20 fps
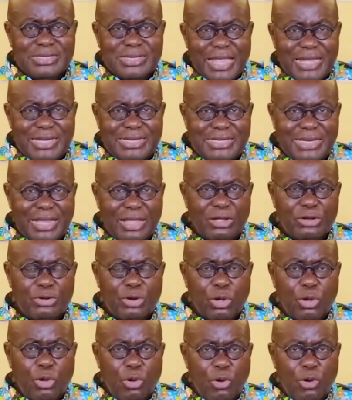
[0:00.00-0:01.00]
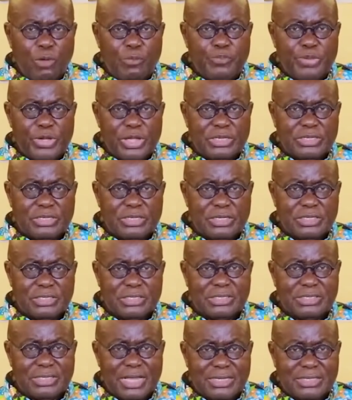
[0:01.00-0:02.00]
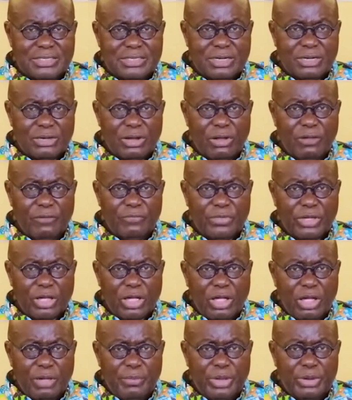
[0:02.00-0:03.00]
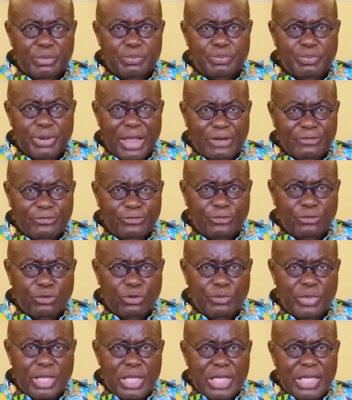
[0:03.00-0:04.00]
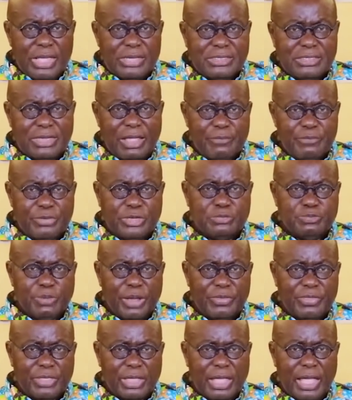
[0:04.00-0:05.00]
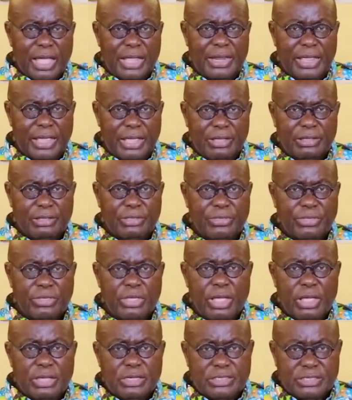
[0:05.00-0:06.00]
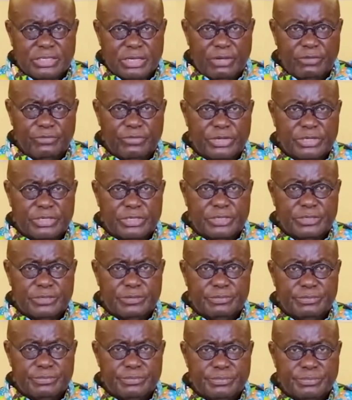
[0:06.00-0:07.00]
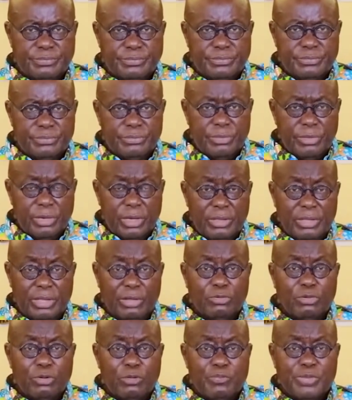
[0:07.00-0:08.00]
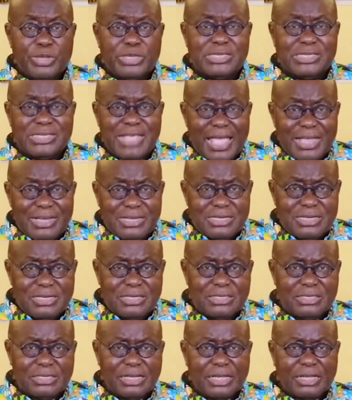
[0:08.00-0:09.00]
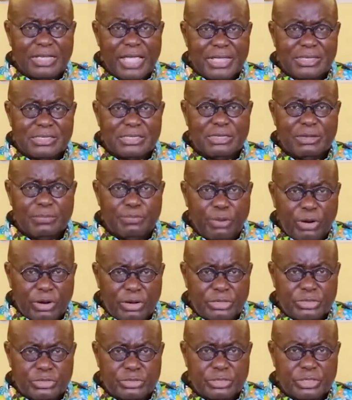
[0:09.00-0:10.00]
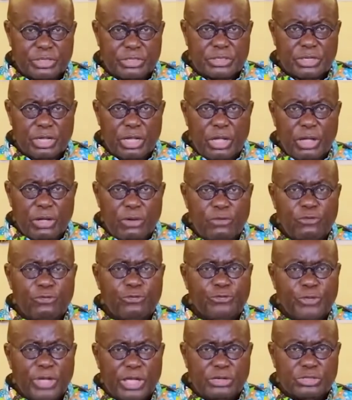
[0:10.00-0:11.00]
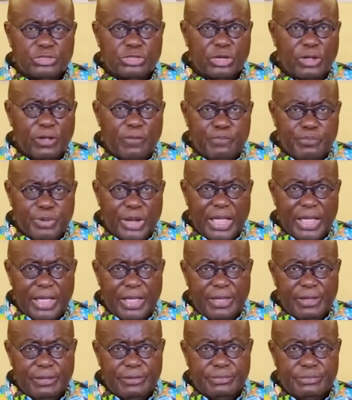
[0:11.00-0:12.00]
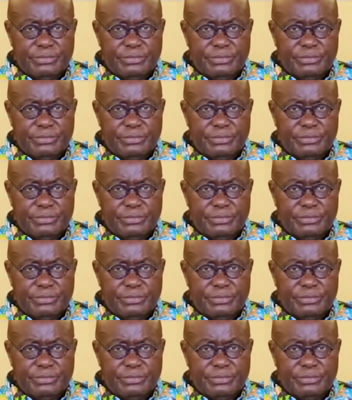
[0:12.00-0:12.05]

data on all persons tested on the common platform established by the Ghana Health Service. There will be sanctions against laboratories who fail to comply.